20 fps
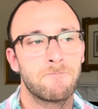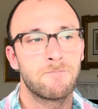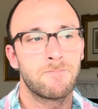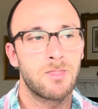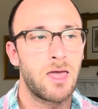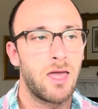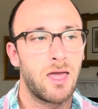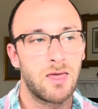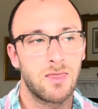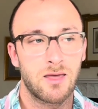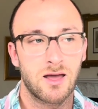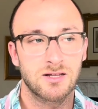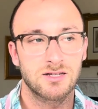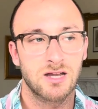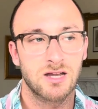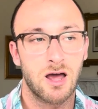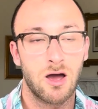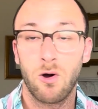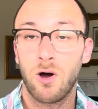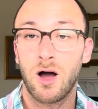And that's
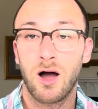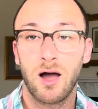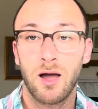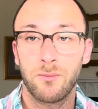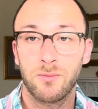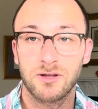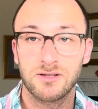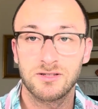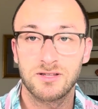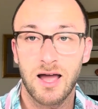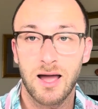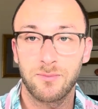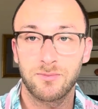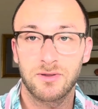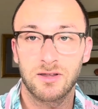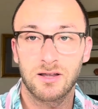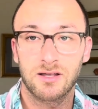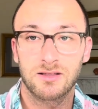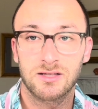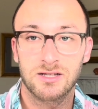how I'm
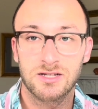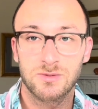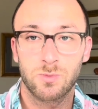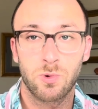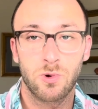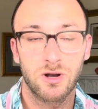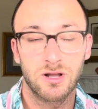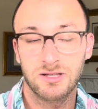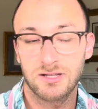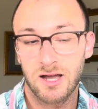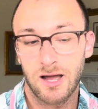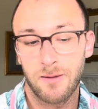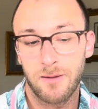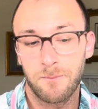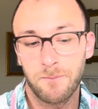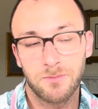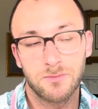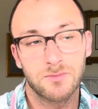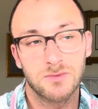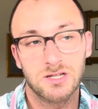adapting at this point in time.
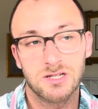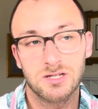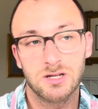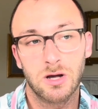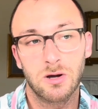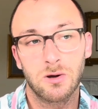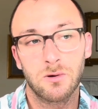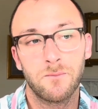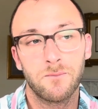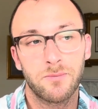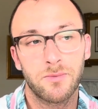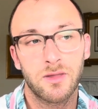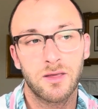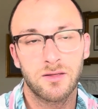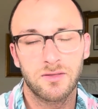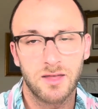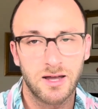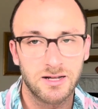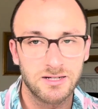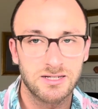So
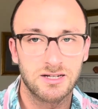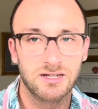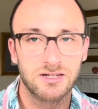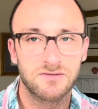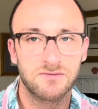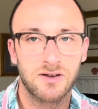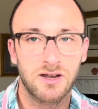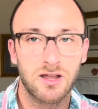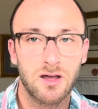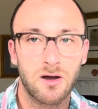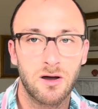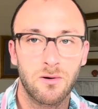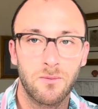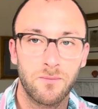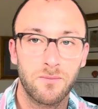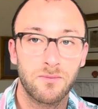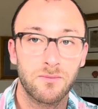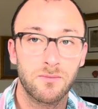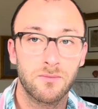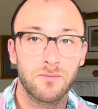that's today's video.
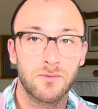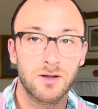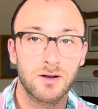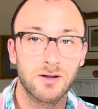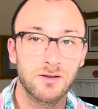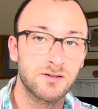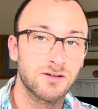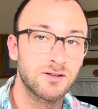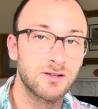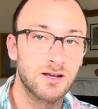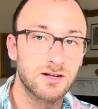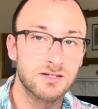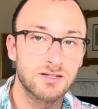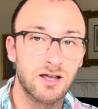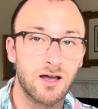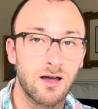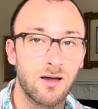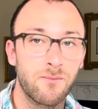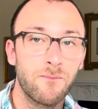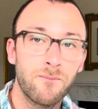And until next
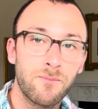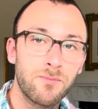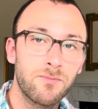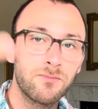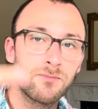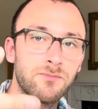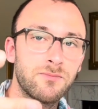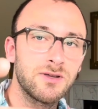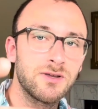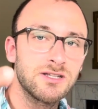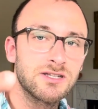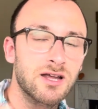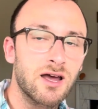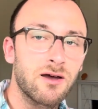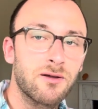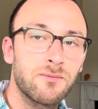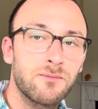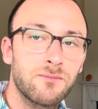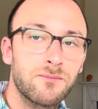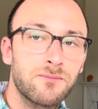time, peace out.